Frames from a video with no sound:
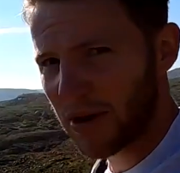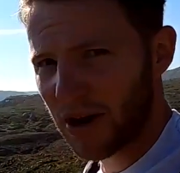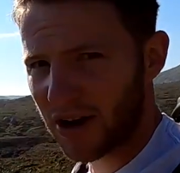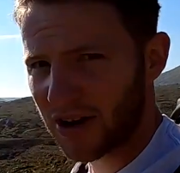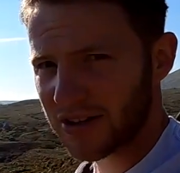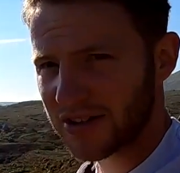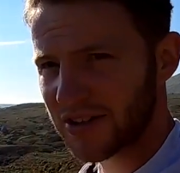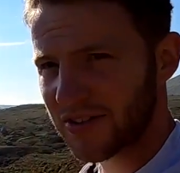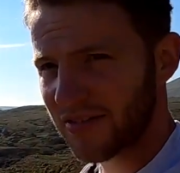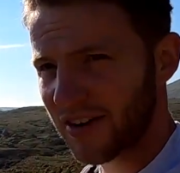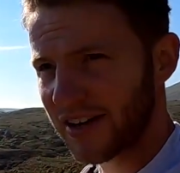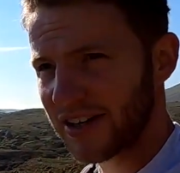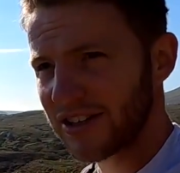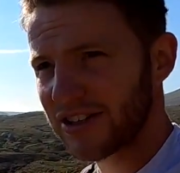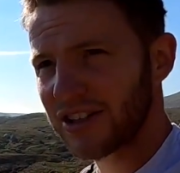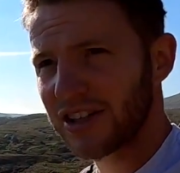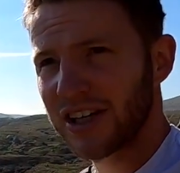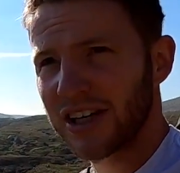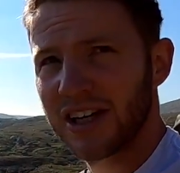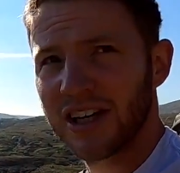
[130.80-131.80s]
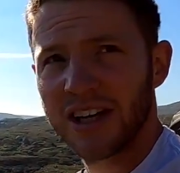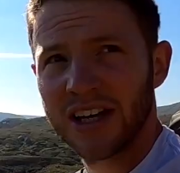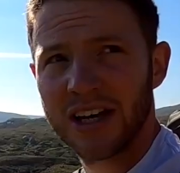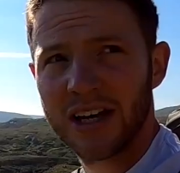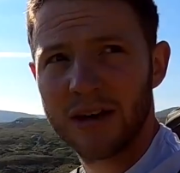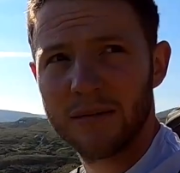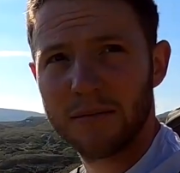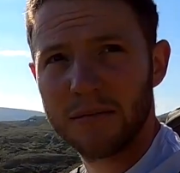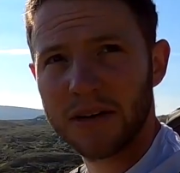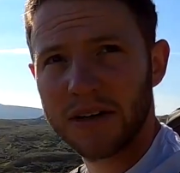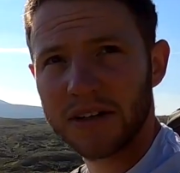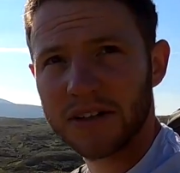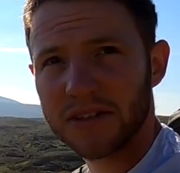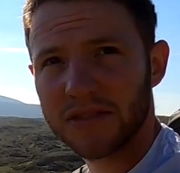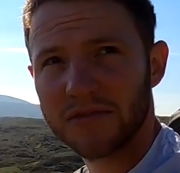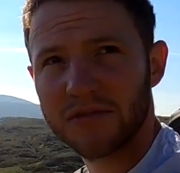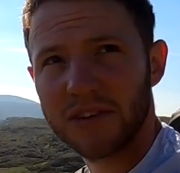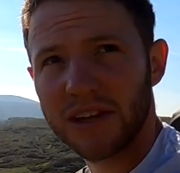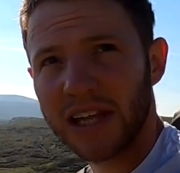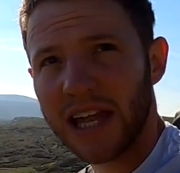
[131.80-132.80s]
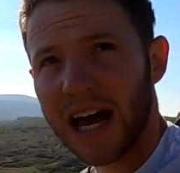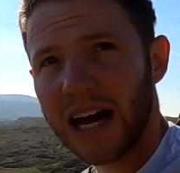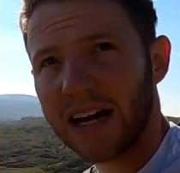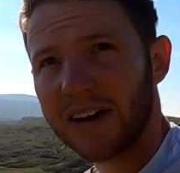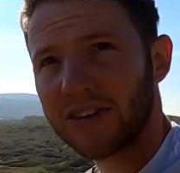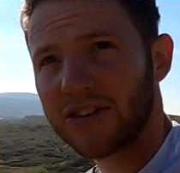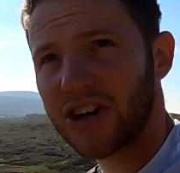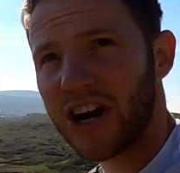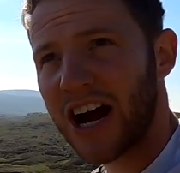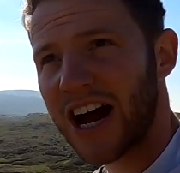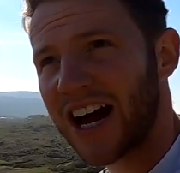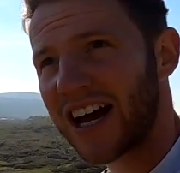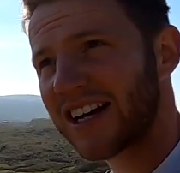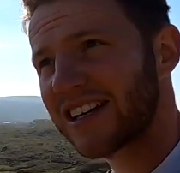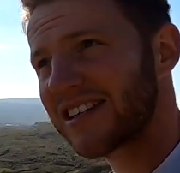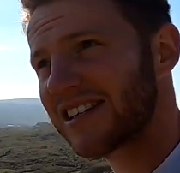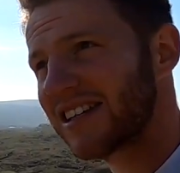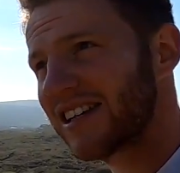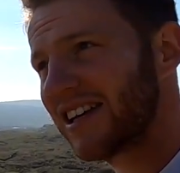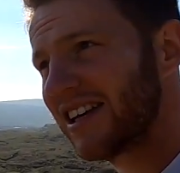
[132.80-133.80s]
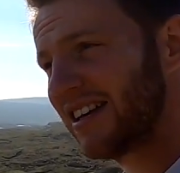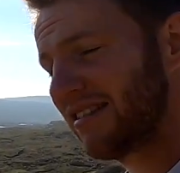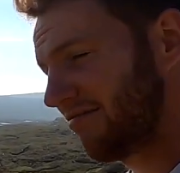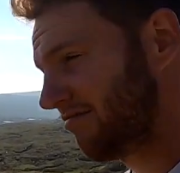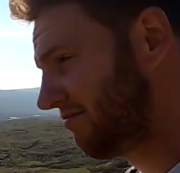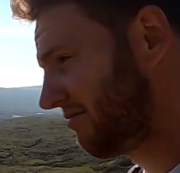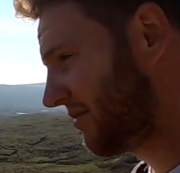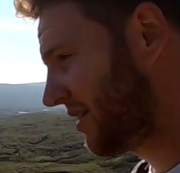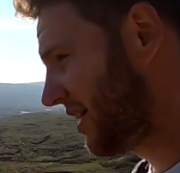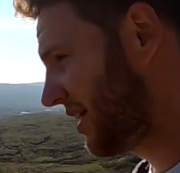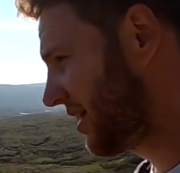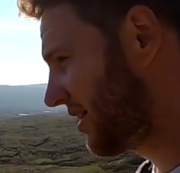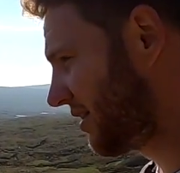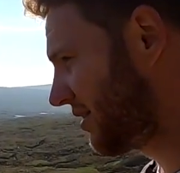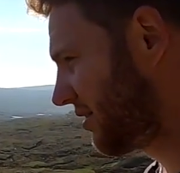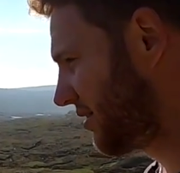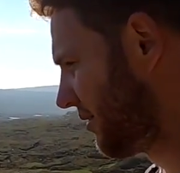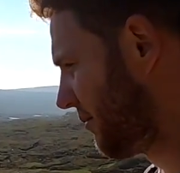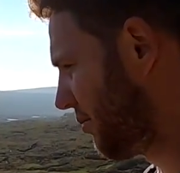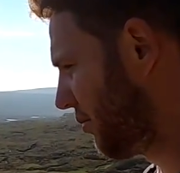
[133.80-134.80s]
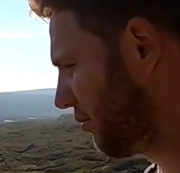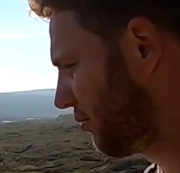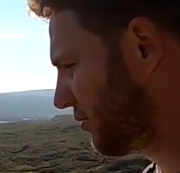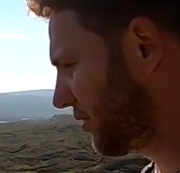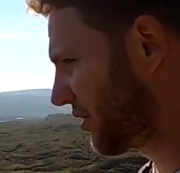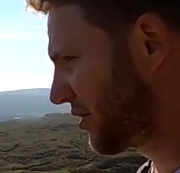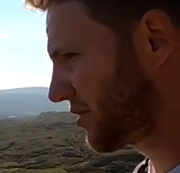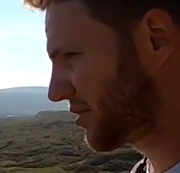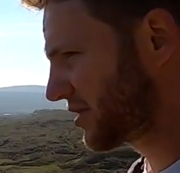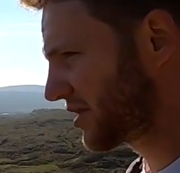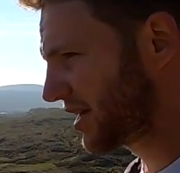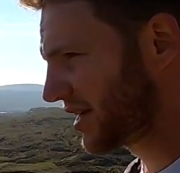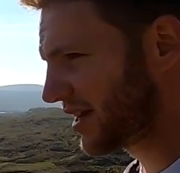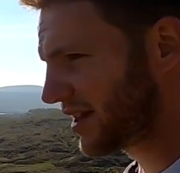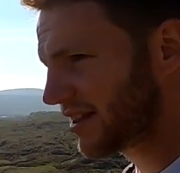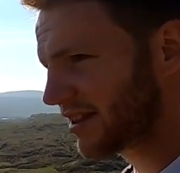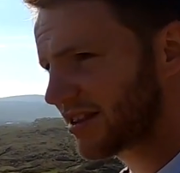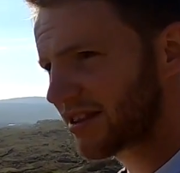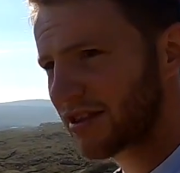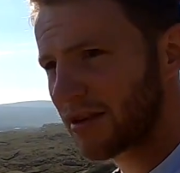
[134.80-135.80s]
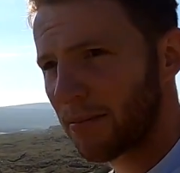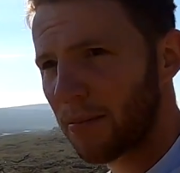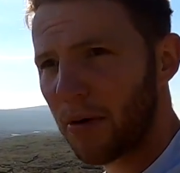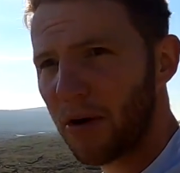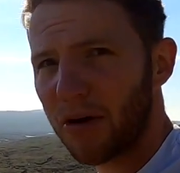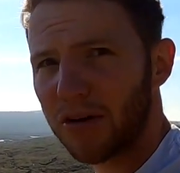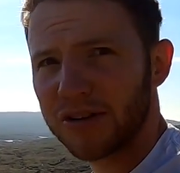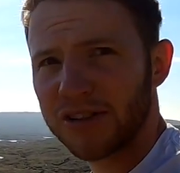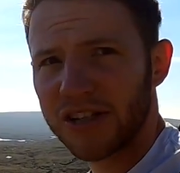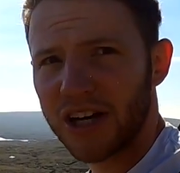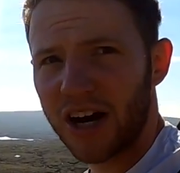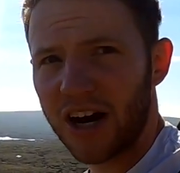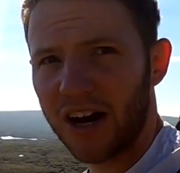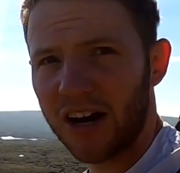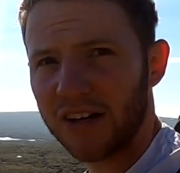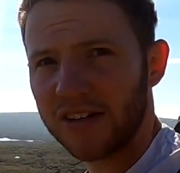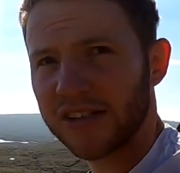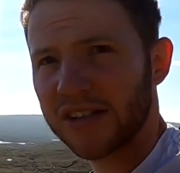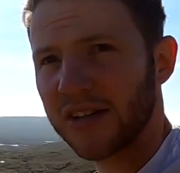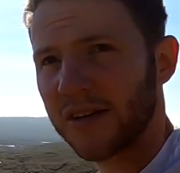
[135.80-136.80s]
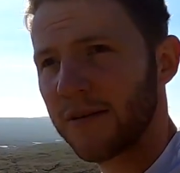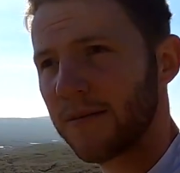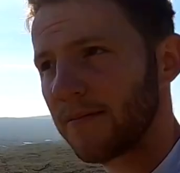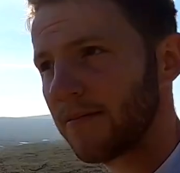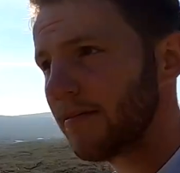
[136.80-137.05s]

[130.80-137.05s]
be arsed to find you because of the lack of tracks, the boulders, the bog scars.